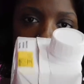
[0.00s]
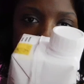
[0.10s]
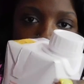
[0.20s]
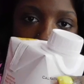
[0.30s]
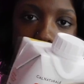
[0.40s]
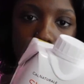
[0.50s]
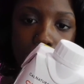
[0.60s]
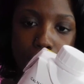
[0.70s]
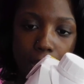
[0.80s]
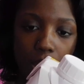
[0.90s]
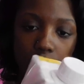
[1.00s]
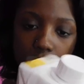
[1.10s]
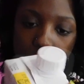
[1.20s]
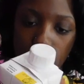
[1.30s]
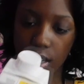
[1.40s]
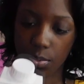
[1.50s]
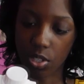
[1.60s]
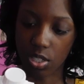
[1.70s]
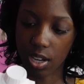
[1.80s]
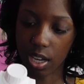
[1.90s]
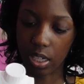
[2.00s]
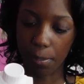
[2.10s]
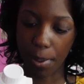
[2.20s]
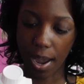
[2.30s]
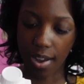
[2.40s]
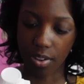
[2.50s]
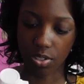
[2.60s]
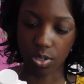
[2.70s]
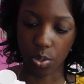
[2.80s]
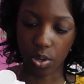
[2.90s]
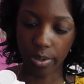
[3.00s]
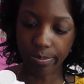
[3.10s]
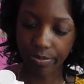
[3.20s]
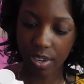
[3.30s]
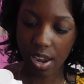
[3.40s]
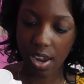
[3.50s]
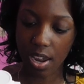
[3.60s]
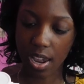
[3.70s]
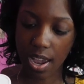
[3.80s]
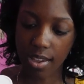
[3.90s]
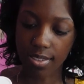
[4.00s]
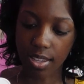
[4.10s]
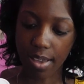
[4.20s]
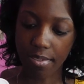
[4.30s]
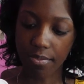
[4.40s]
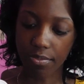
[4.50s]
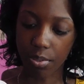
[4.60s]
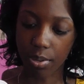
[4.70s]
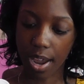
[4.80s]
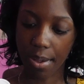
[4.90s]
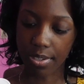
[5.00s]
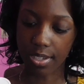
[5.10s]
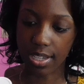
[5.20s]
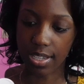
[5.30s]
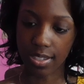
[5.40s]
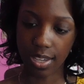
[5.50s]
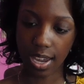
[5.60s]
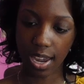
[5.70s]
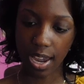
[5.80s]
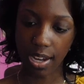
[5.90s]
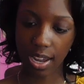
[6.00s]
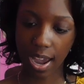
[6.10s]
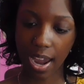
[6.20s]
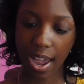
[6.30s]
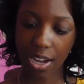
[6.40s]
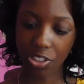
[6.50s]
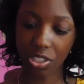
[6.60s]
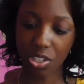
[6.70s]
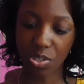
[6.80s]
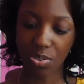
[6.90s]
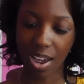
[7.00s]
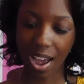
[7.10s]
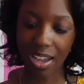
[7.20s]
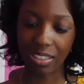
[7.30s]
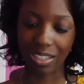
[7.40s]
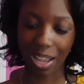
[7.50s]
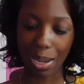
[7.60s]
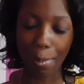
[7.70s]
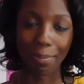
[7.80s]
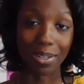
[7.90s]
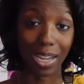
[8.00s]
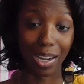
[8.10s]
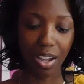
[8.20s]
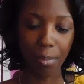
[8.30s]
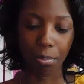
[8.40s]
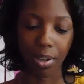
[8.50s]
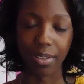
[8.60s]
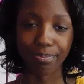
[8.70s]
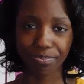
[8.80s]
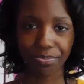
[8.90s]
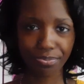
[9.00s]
It looks kind of like a milk that you would just kind of buy in the store. It has 11 fluid ounces, and I actually do not like banana, but